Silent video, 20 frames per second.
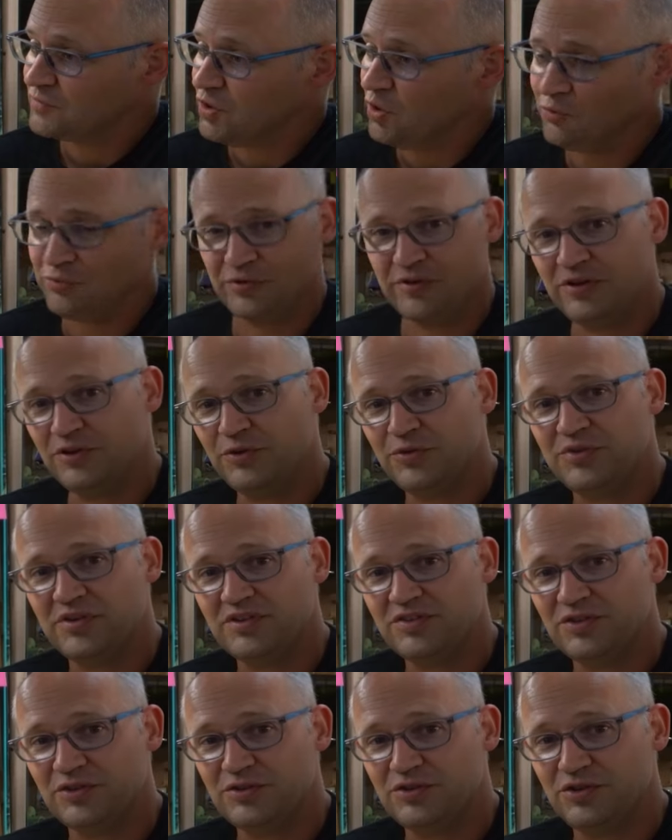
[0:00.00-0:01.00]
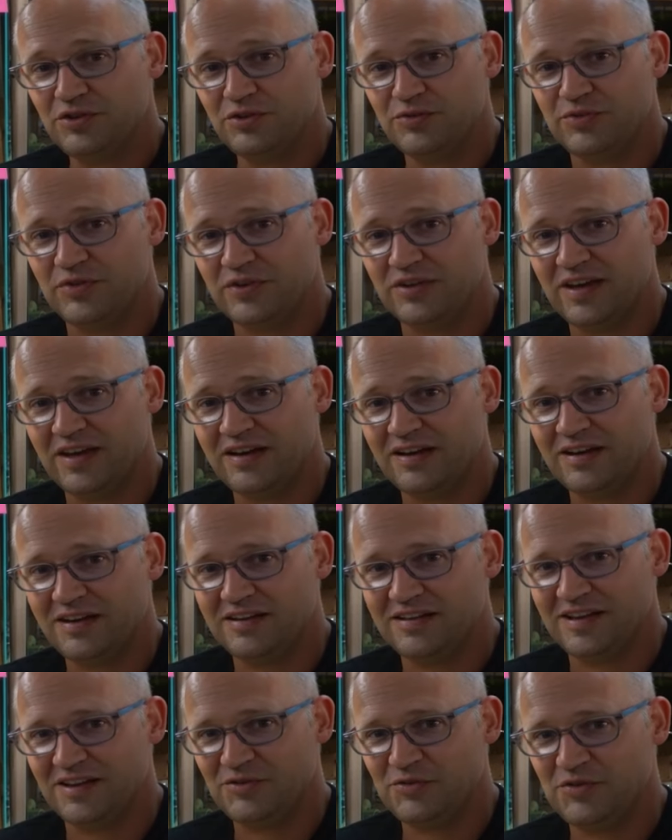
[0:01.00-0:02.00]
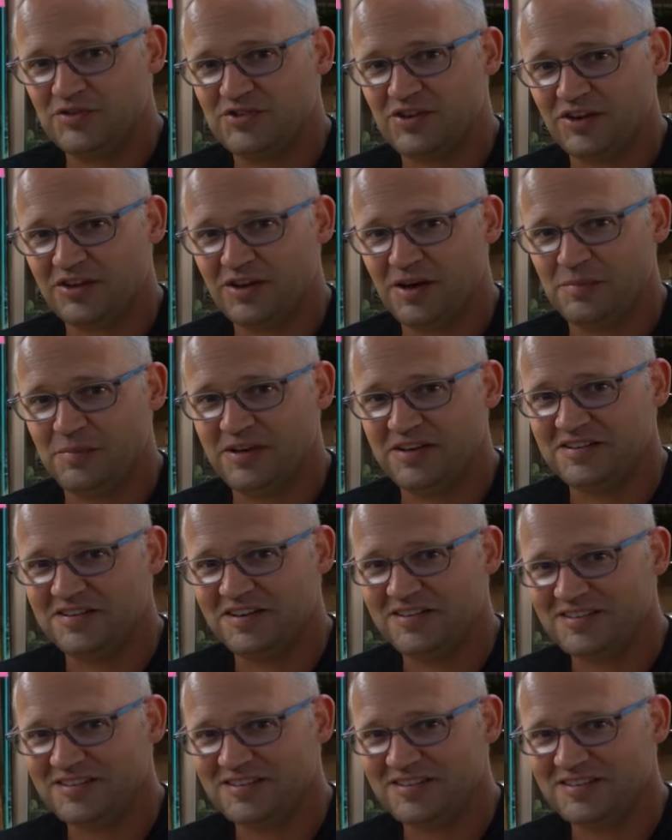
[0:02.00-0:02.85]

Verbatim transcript: hopefully you'll think so too if you get any at dansfish.com hint